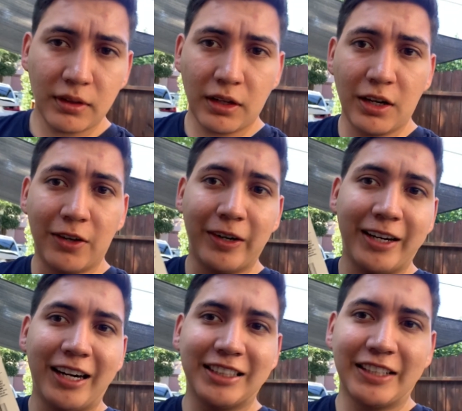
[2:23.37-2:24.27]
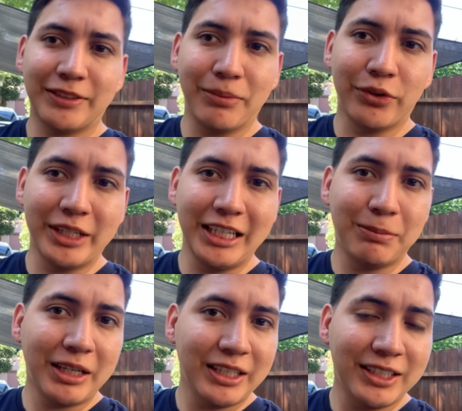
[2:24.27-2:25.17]
Alright, and I also have some 3M
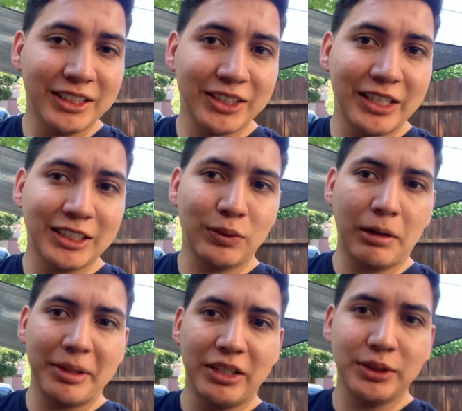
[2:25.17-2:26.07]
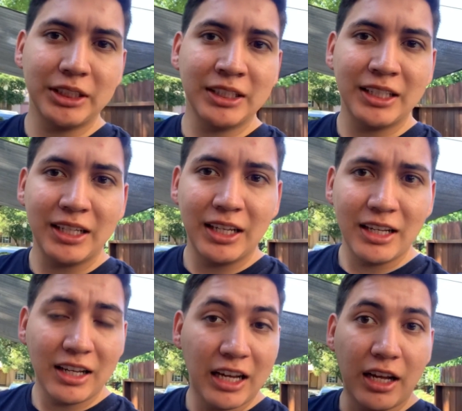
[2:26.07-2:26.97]
right here. So this is what I'm going to be using
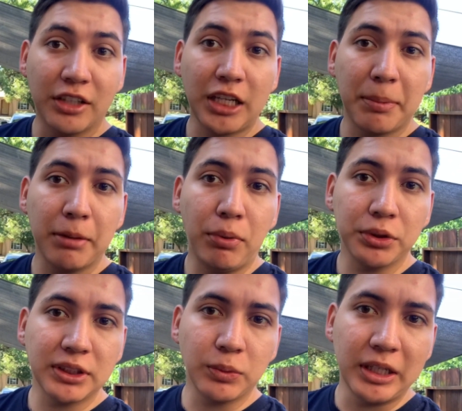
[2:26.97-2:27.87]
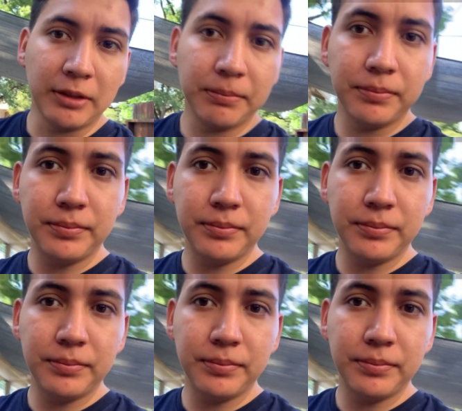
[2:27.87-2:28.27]
on top of the bolts as well.